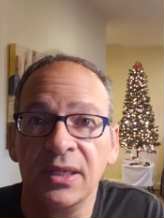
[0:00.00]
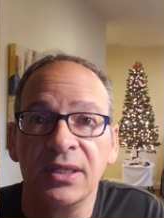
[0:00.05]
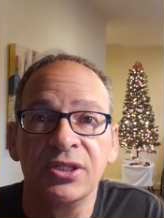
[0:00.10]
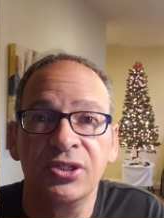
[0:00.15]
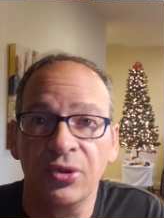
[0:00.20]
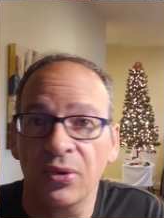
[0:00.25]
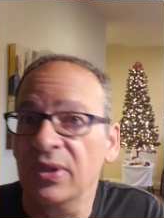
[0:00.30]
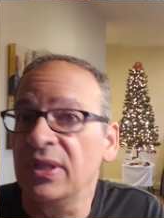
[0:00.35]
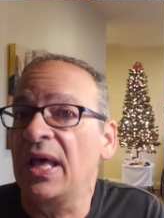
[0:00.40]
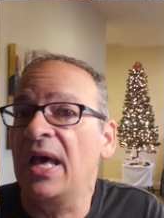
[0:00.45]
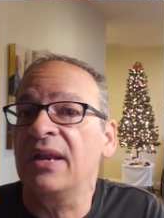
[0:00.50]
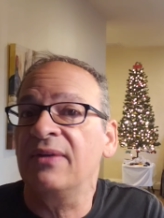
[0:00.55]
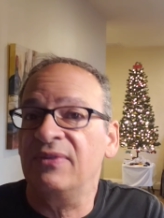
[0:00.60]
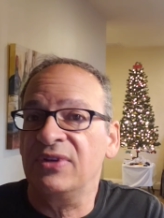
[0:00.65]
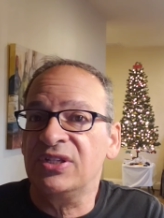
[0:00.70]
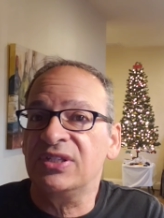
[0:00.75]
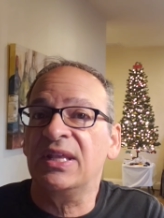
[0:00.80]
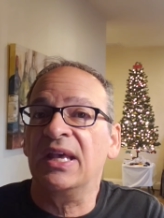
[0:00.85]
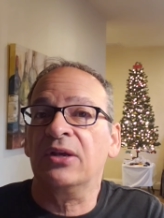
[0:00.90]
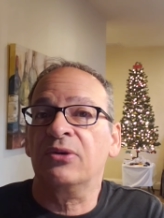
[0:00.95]
So a lot of
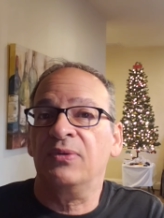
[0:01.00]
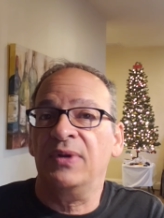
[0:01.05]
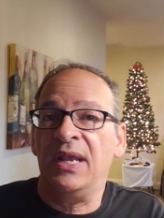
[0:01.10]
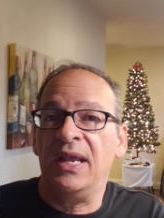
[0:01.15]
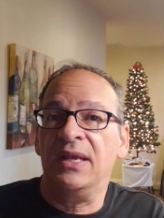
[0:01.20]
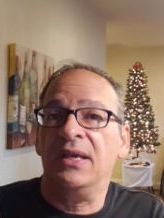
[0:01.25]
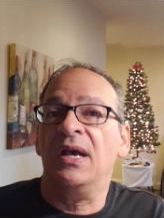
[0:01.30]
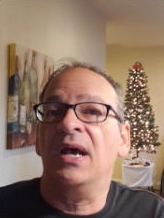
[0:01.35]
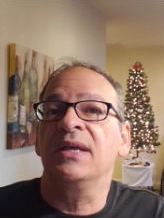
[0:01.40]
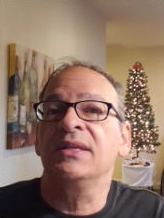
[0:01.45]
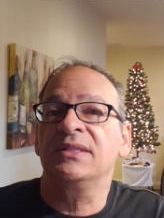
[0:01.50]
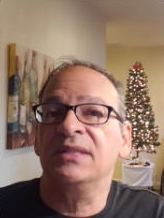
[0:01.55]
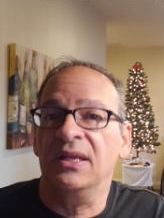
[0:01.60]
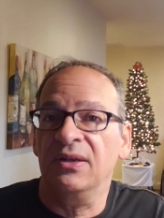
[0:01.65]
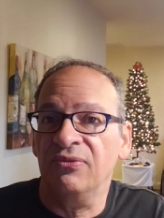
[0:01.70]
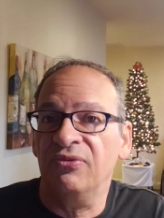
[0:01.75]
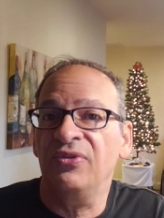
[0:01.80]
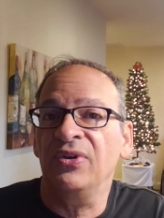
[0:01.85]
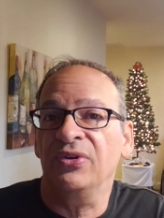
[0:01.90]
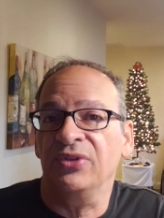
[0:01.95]
us that create
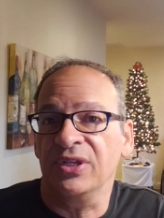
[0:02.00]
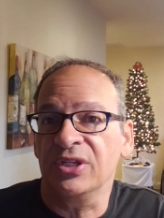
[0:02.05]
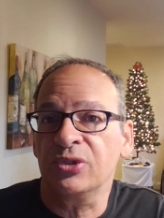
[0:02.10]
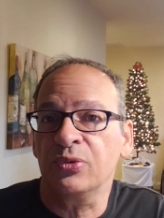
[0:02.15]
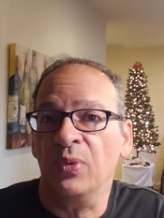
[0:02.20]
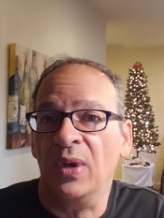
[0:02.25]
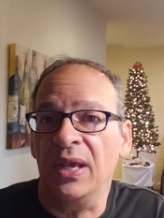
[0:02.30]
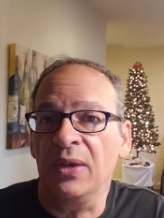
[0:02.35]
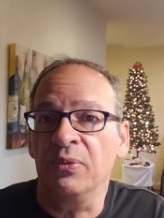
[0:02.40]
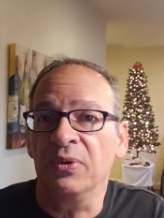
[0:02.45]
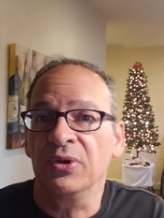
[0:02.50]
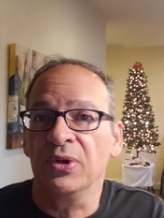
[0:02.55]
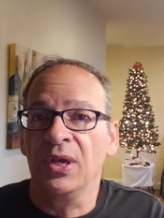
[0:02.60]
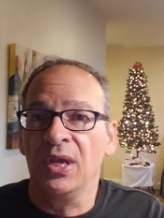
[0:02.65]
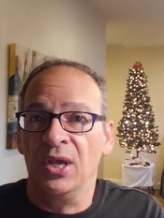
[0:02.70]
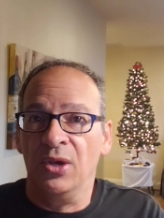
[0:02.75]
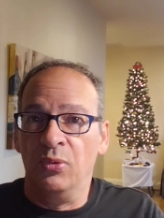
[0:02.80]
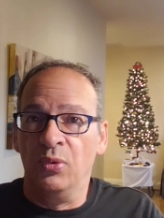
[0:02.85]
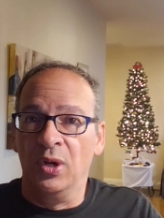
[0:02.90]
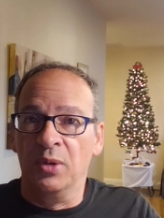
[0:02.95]
content feel this way.
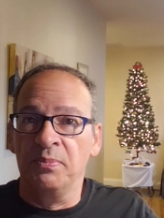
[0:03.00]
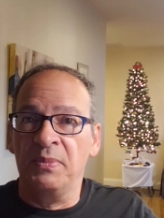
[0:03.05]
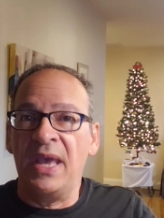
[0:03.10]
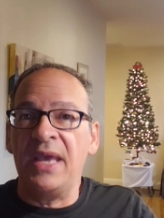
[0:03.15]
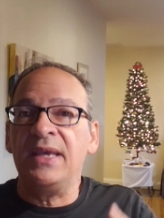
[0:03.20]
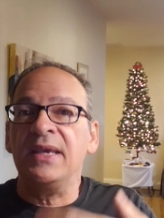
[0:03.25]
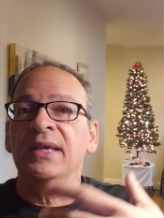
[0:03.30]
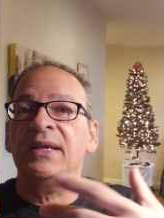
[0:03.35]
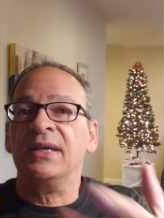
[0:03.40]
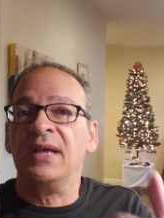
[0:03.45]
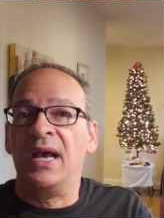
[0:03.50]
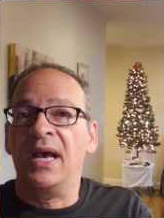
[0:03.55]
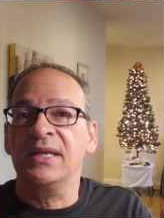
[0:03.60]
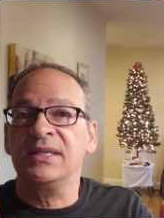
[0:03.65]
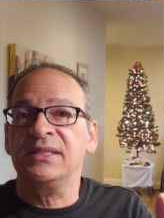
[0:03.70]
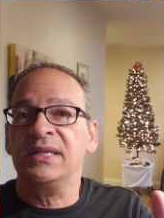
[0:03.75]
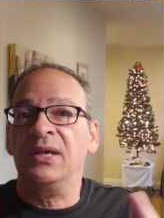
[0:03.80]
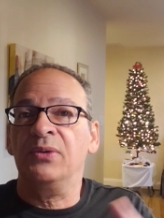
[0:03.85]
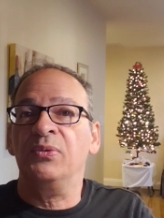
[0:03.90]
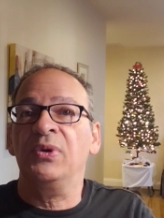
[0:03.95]
We're making
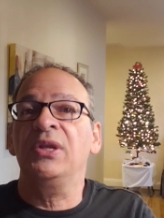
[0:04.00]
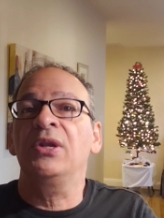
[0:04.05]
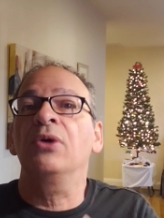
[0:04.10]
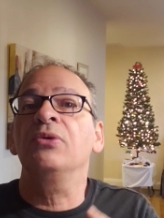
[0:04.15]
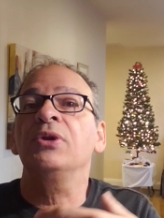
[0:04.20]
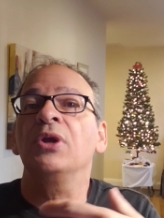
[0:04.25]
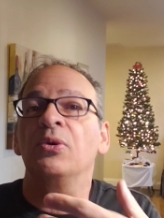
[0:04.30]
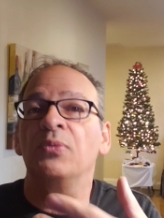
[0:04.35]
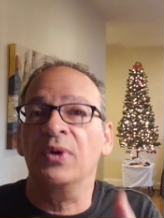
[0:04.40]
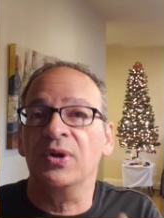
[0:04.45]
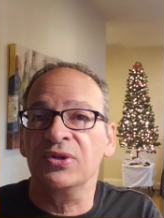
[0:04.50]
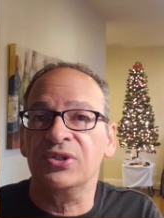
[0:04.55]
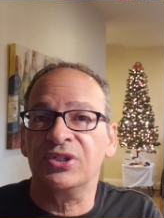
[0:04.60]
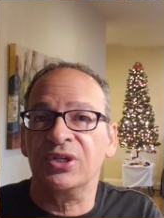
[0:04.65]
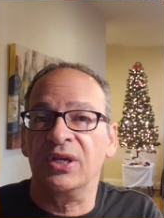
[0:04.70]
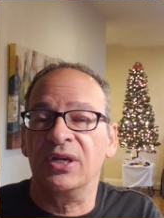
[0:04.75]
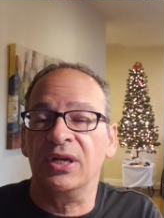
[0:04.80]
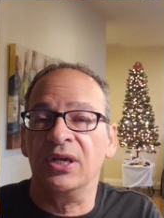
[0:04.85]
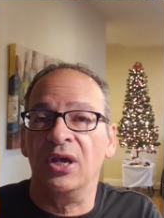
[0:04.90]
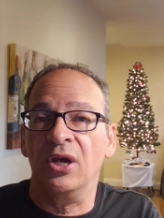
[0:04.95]
content, we don't know where it's
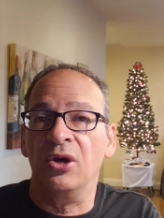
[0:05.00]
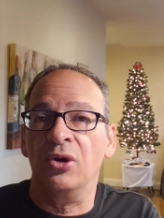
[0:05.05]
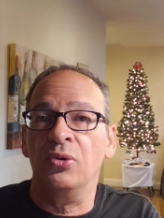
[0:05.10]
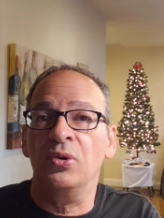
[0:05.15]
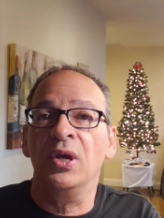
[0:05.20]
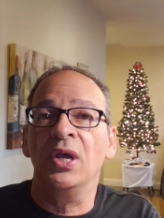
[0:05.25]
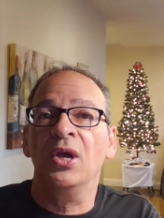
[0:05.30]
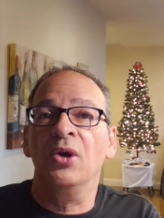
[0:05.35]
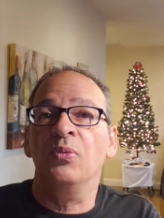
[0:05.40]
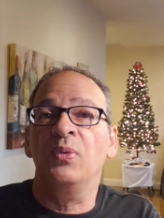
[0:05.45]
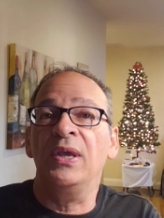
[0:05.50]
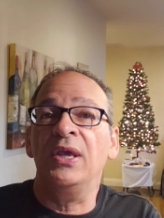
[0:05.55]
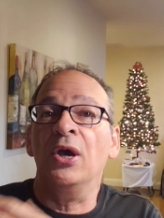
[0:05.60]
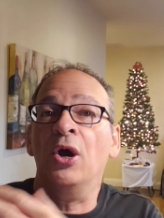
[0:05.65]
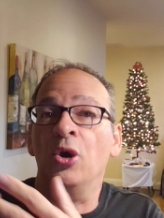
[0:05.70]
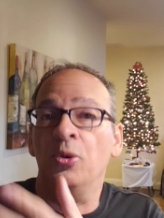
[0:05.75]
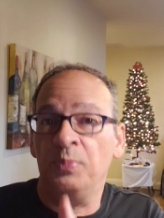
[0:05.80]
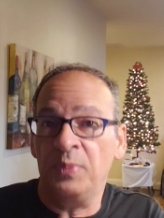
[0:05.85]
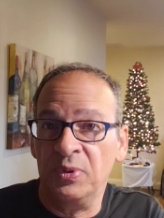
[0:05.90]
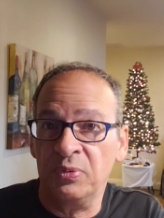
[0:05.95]
going to go. We
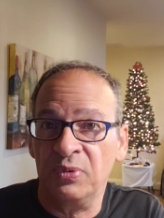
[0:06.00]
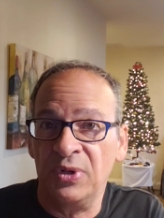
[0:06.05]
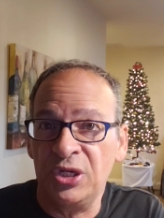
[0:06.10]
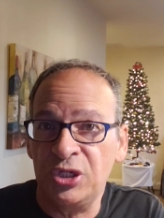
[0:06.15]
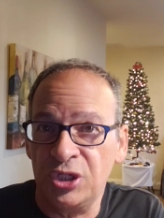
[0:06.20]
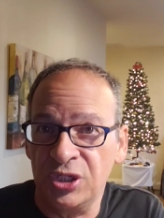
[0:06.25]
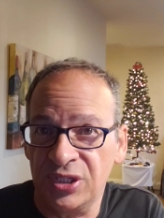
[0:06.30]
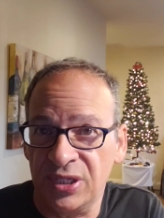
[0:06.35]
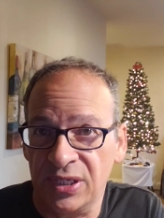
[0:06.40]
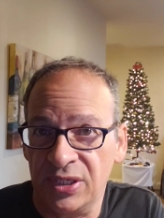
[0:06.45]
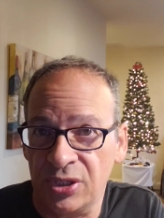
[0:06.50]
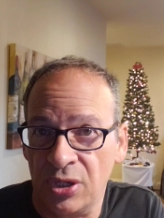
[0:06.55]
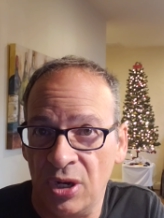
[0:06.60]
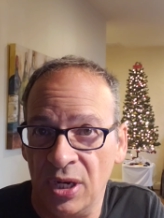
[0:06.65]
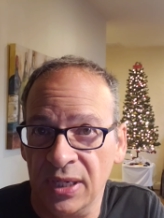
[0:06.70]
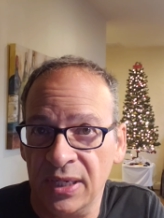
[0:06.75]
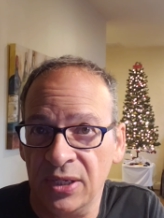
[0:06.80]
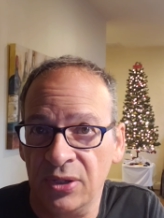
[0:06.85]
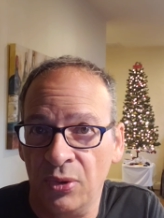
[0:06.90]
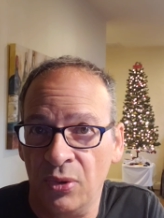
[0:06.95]
hope it reaches a
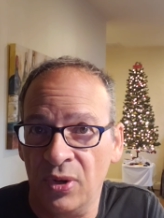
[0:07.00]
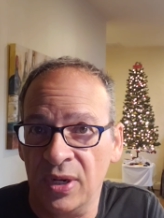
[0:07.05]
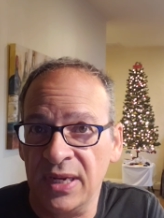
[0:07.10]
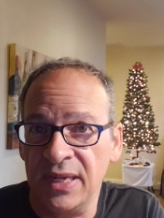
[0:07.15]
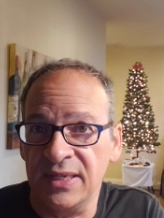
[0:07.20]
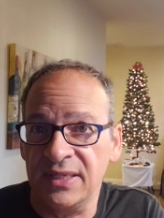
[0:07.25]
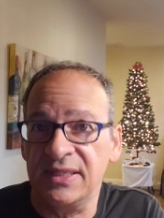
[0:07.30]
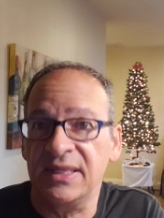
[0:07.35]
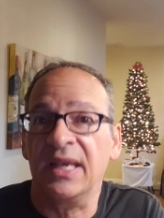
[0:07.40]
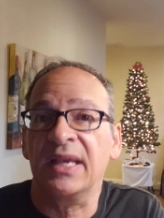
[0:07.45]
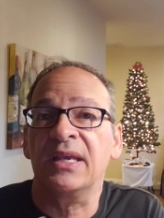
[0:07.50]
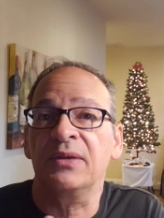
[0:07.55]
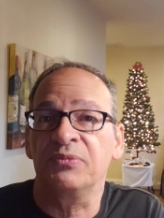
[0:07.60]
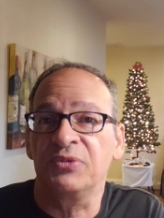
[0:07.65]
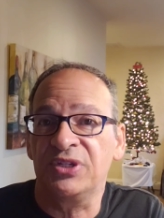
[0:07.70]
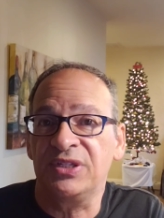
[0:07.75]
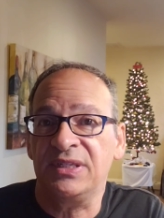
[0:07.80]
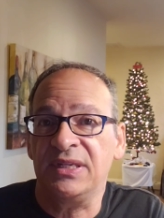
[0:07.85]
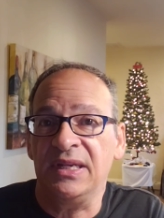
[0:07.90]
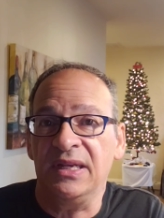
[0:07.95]
target audience that can
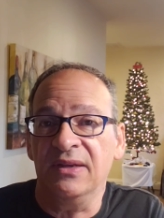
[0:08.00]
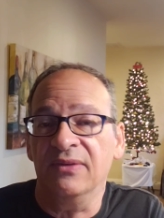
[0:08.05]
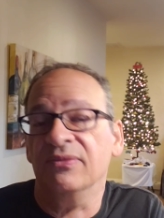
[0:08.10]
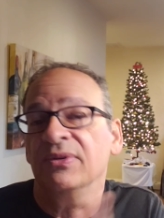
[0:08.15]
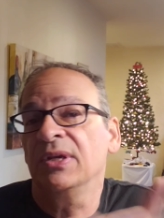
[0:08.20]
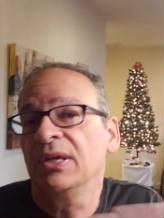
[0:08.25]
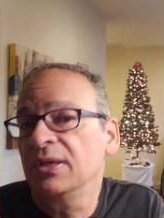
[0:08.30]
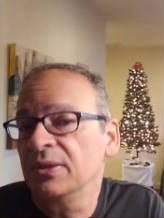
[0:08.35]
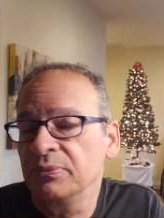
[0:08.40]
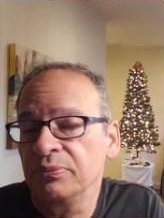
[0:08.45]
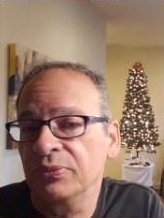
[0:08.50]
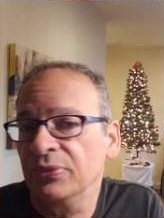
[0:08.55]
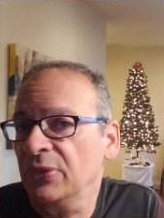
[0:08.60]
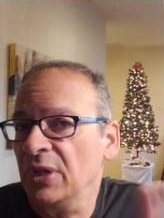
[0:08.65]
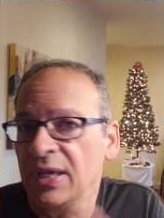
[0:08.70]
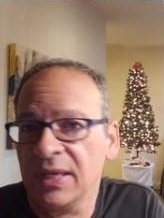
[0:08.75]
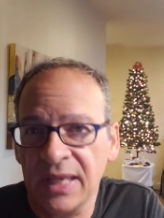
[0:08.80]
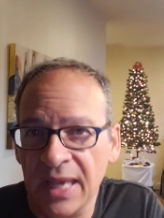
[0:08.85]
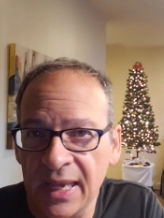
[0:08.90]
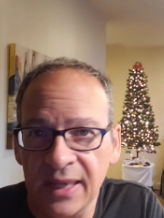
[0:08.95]
receive.
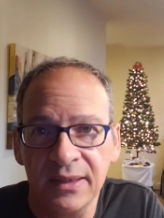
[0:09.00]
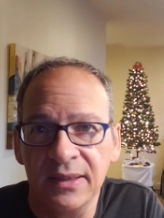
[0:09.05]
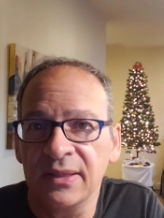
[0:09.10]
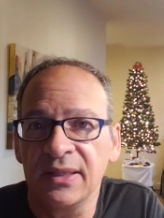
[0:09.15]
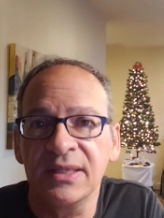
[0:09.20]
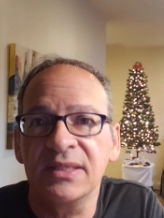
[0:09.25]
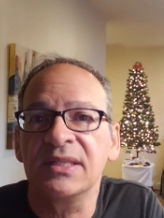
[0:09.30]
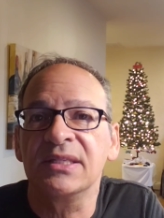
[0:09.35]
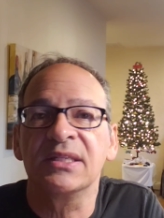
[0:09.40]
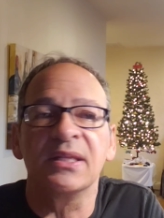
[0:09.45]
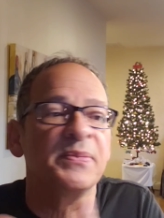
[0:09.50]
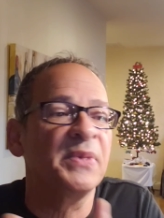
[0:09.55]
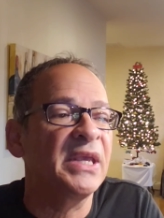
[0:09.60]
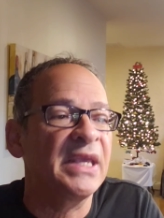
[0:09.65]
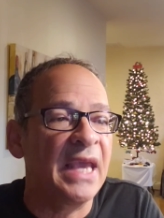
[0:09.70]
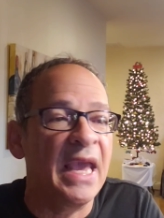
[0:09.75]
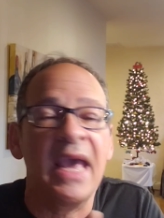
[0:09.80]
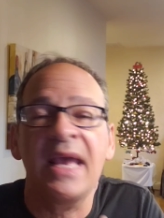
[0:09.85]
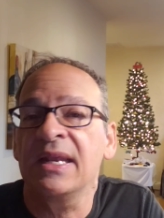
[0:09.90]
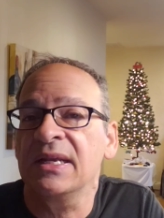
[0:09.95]
Again, this is the
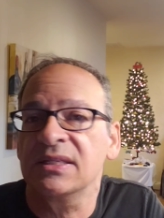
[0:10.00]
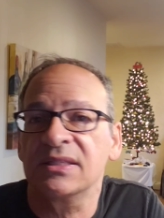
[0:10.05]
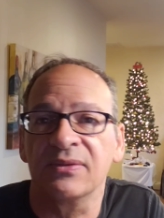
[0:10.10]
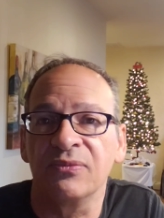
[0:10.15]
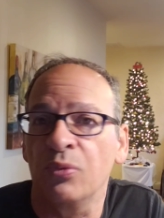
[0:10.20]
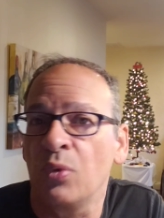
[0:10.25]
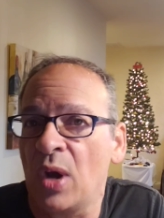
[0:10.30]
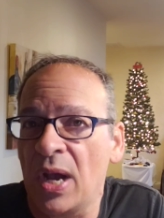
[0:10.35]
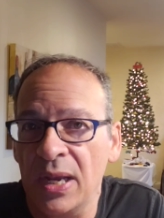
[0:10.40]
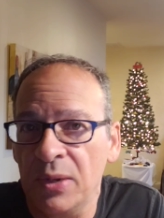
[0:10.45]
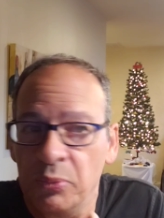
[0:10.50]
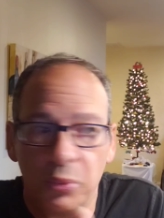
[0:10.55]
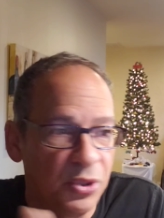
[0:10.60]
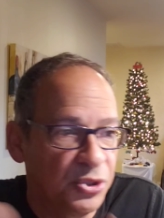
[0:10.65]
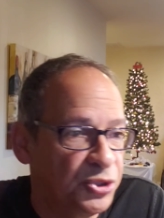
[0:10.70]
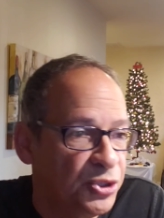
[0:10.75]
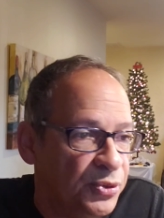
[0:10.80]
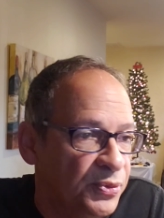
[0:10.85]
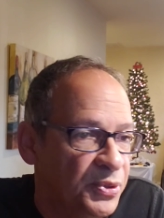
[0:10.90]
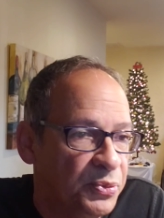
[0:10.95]
mechanics of why we're
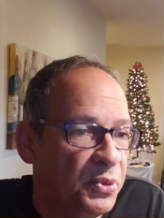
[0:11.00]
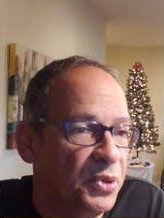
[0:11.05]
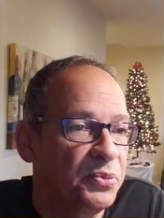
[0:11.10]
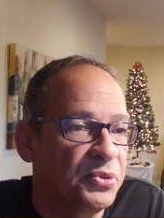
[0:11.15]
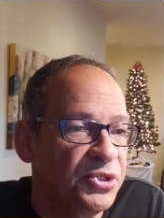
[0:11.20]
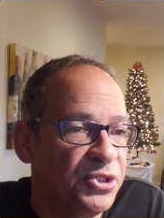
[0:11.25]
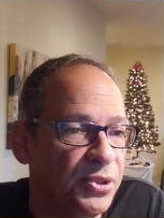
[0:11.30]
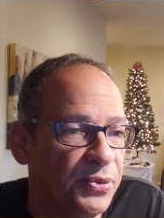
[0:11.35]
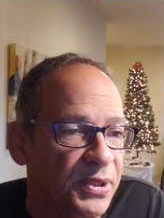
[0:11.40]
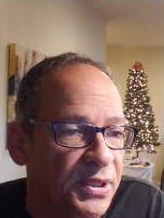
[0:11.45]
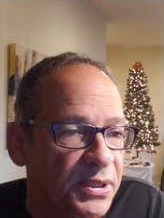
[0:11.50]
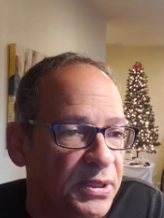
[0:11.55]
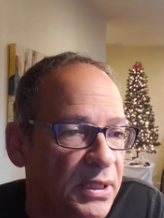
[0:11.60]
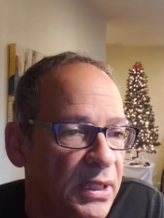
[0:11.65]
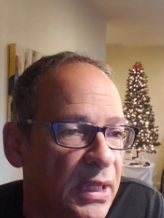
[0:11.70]
doing what we're doing.